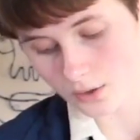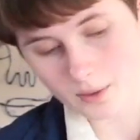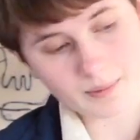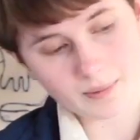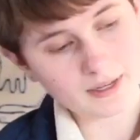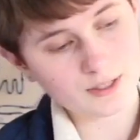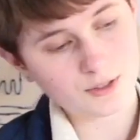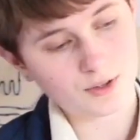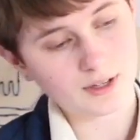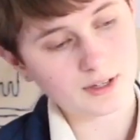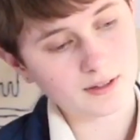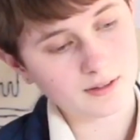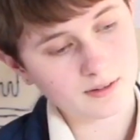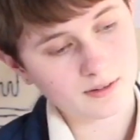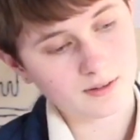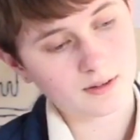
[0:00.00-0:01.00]
on the B
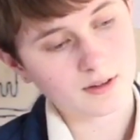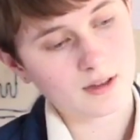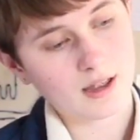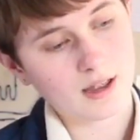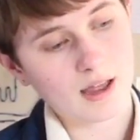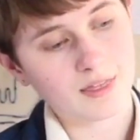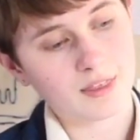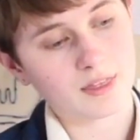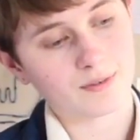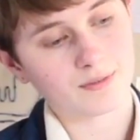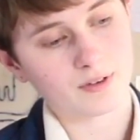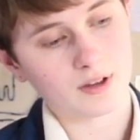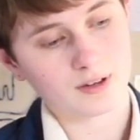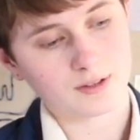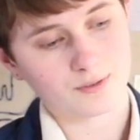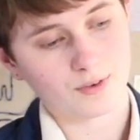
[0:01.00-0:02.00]
string and then the
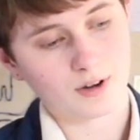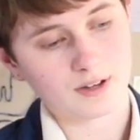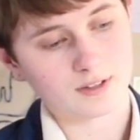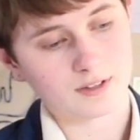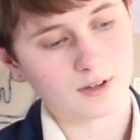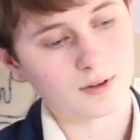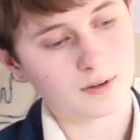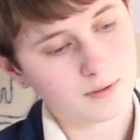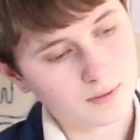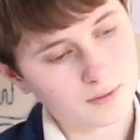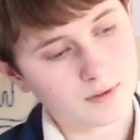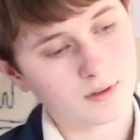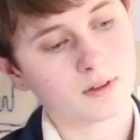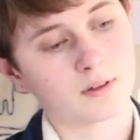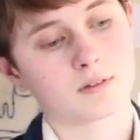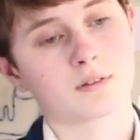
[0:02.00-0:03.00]
first fret, so,
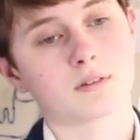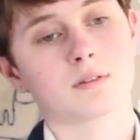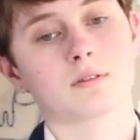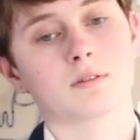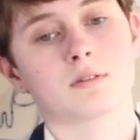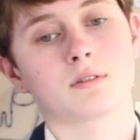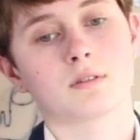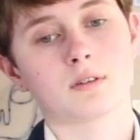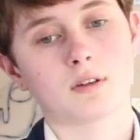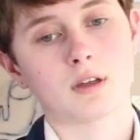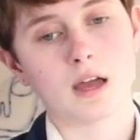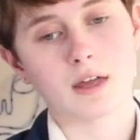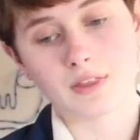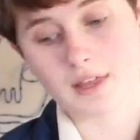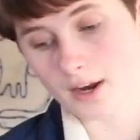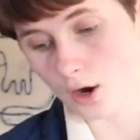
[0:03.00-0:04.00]

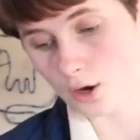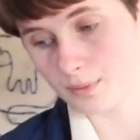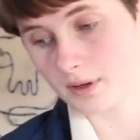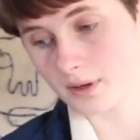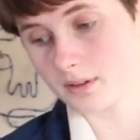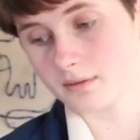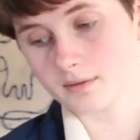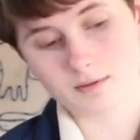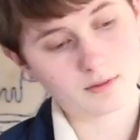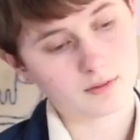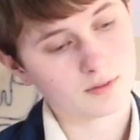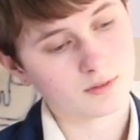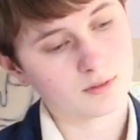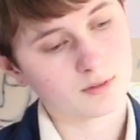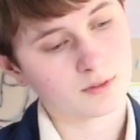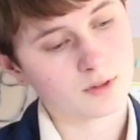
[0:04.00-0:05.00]
and then open,
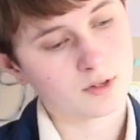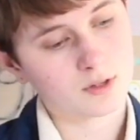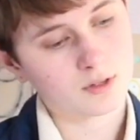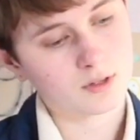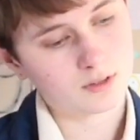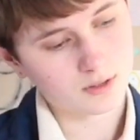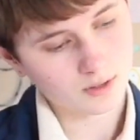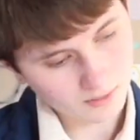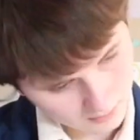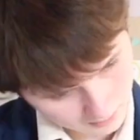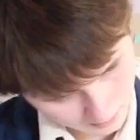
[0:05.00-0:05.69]
so,